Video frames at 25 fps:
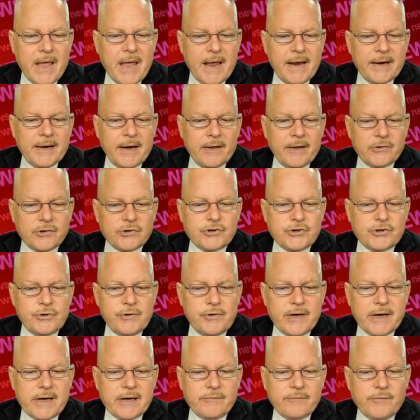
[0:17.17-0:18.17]
Now, the
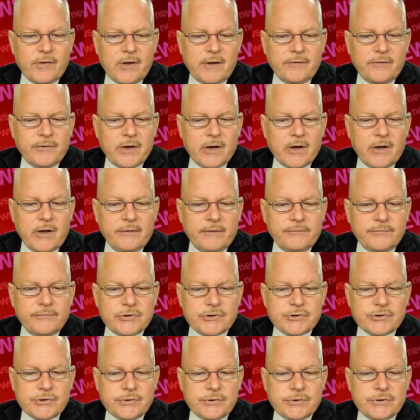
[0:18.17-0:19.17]
shooting involved the
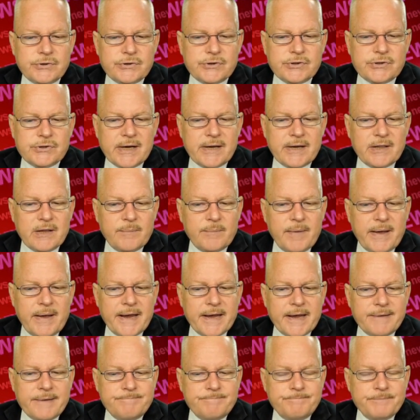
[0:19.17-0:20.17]
officers and the
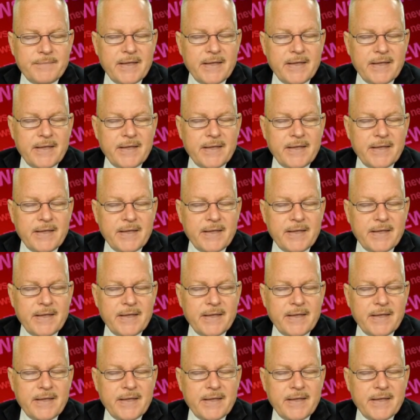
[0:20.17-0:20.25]
man.